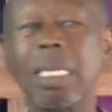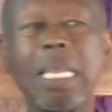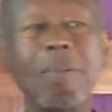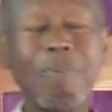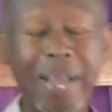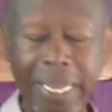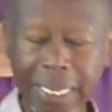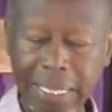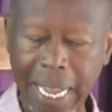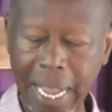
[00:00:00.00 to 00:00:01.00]
In fact,
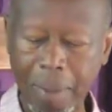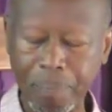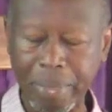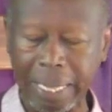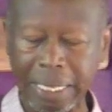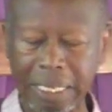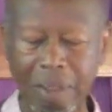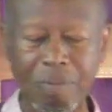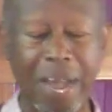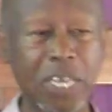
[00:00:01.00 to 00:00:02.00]
in
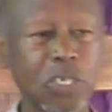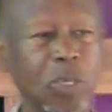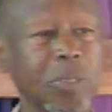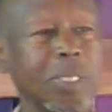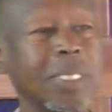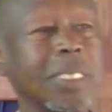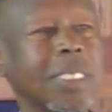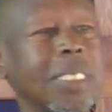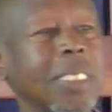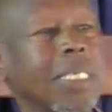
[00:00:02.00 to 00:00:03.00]
another version,
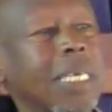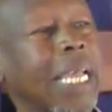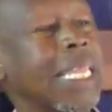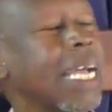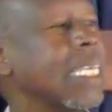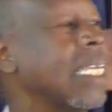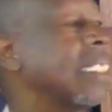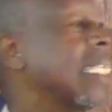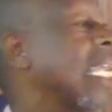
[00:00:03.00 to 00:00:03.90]
Elijah is